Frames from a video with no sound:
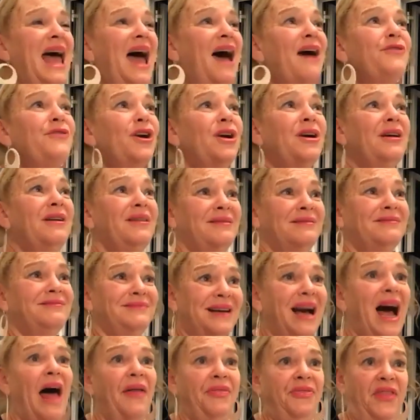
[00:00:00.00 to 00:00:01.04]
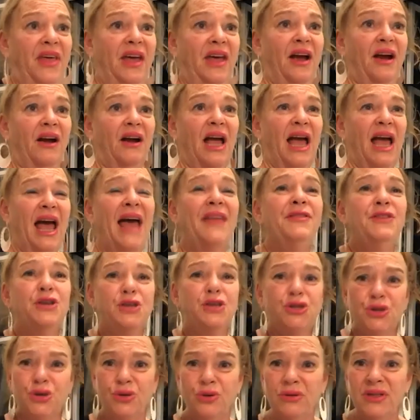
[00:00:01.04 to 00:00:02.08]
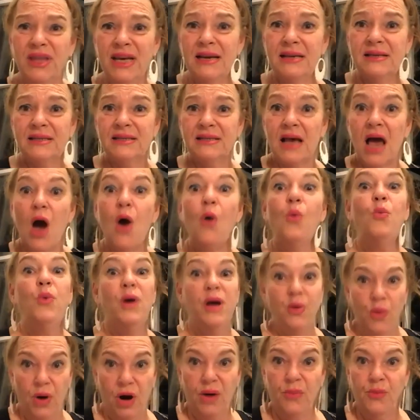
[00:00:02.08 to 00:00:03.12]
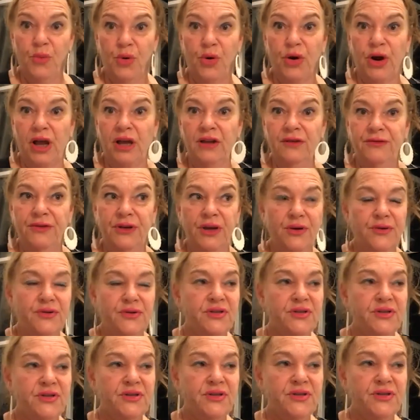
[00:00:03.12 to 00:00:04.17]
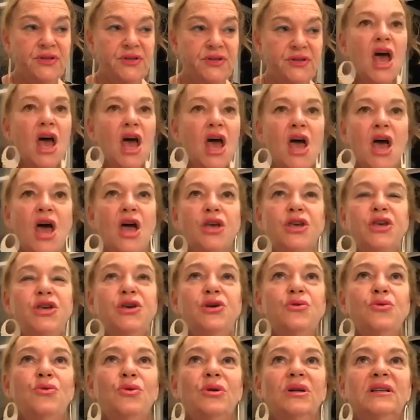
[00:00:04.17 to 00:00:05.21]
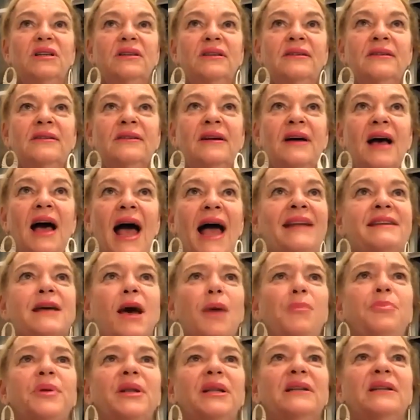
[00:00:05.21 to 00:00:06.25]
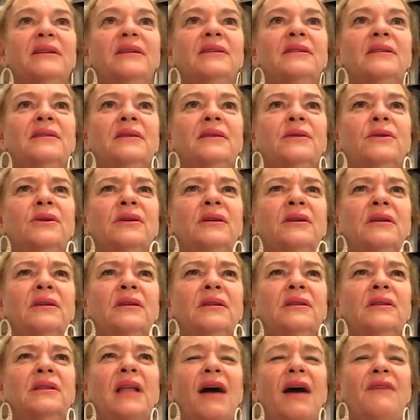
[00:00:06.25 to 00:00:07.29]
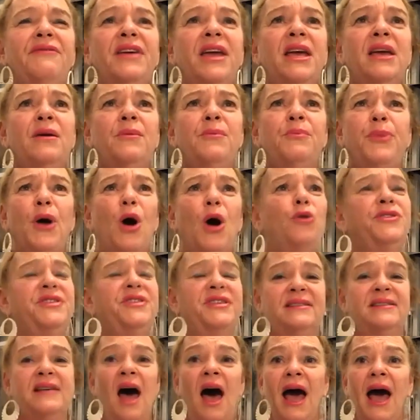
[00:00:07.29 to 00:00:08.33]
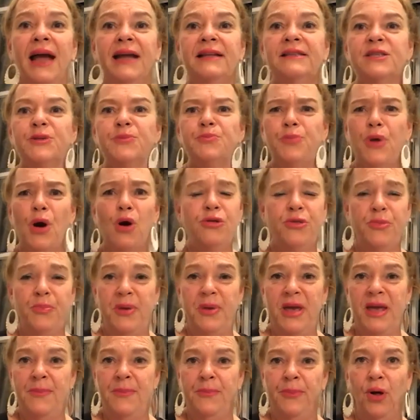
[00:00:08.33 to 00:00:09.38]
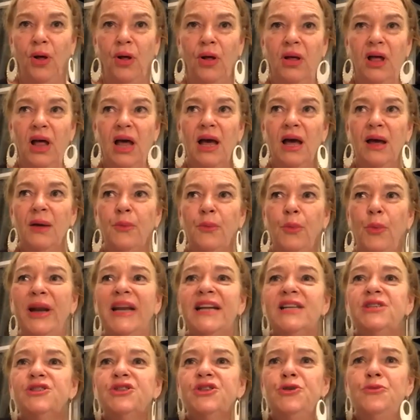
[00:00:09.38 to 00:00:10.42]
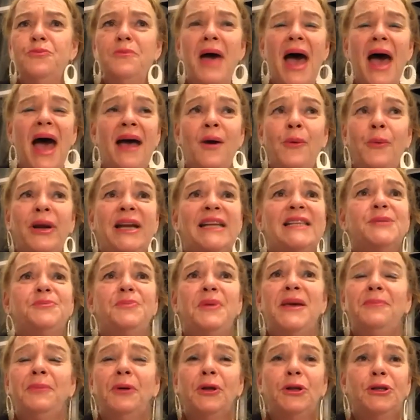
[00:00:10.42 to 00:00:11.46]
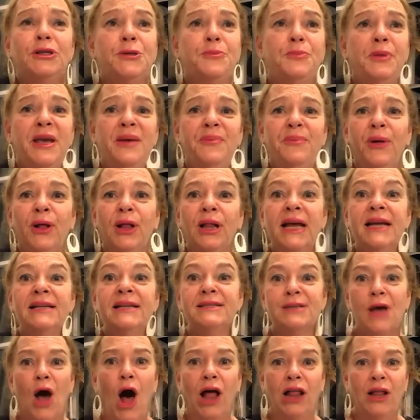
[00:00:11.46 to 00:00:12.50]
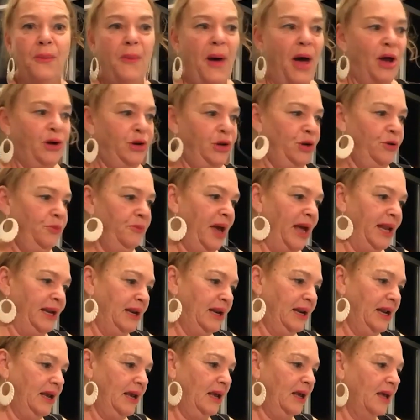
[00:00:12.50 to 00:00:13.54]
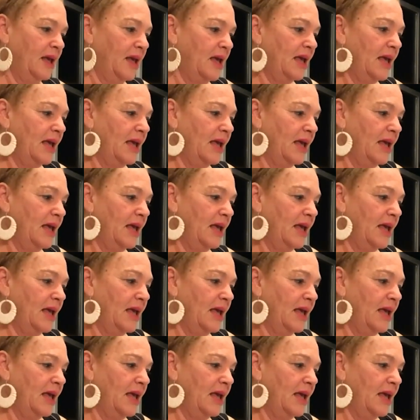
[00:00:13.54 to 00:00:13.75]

ever got there. And the truth is, we were more confused. You end up loving both sides, both people. When it's human, when it's people to people, it's all about humanity.